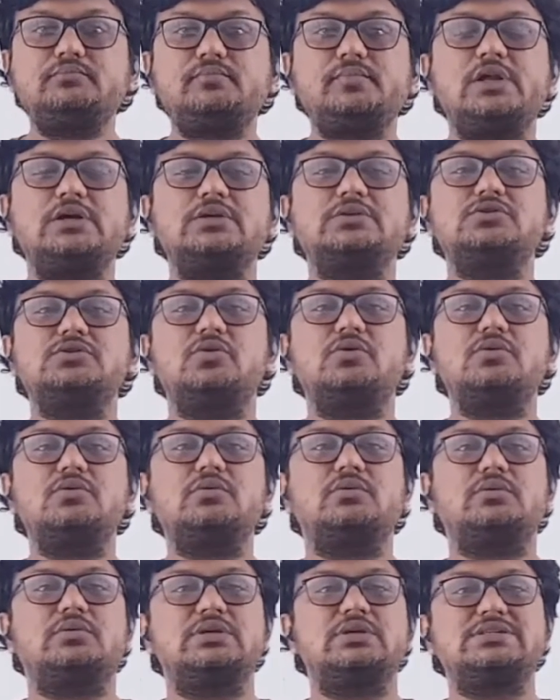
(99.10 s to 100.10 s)

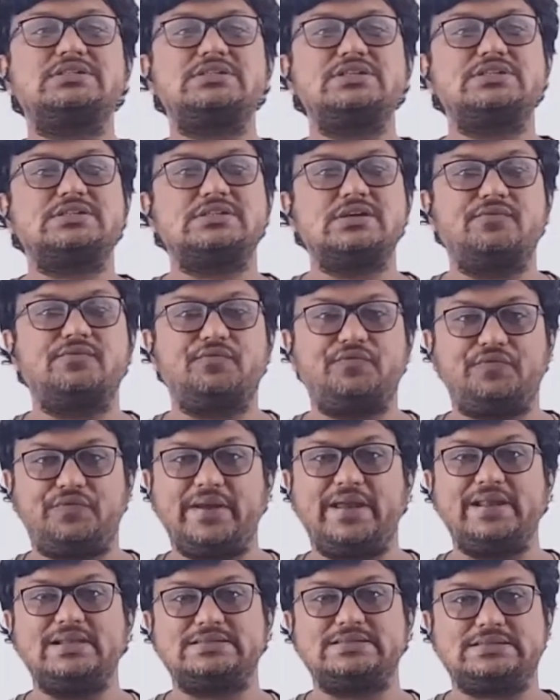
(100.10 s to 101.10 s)
So this system
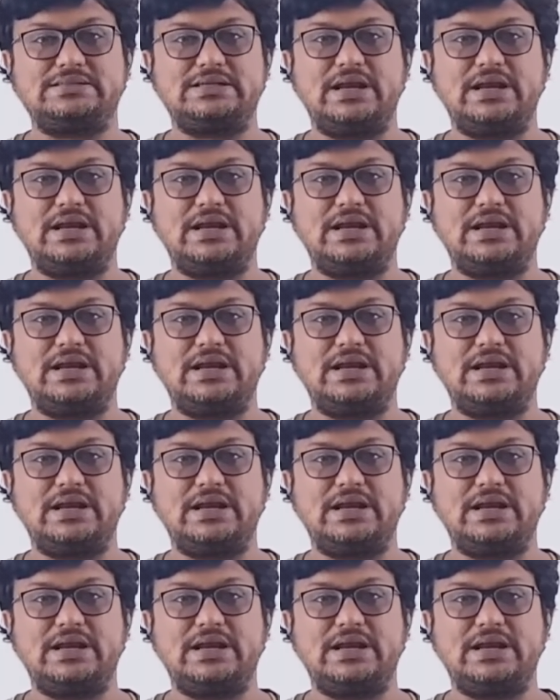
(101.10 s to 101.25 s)
fails,